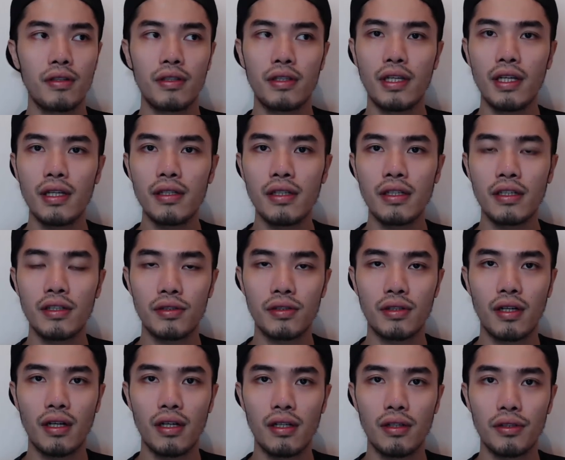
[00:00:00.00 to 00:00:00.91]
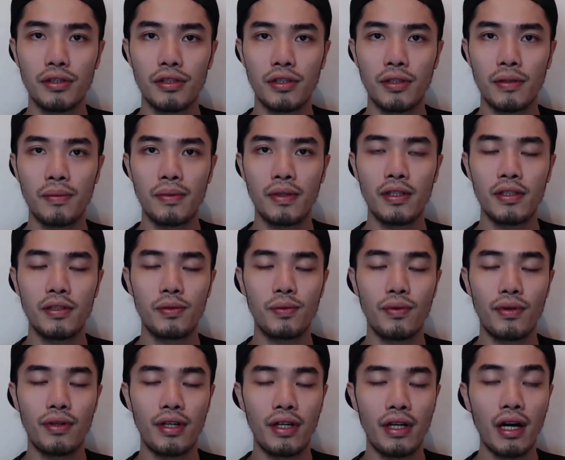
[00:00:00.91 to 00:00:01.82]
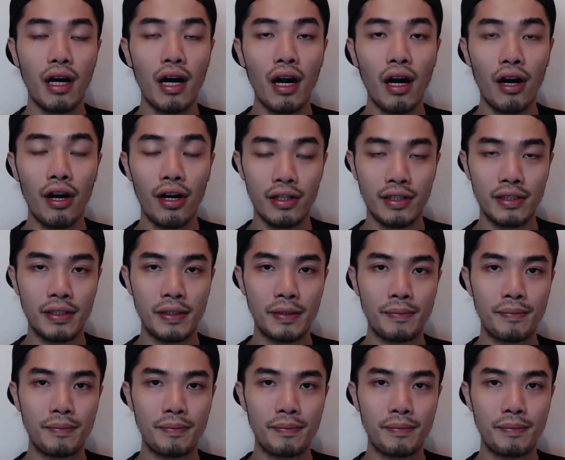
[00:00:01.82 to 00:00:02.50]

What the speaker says: getting a scholarship is very hard.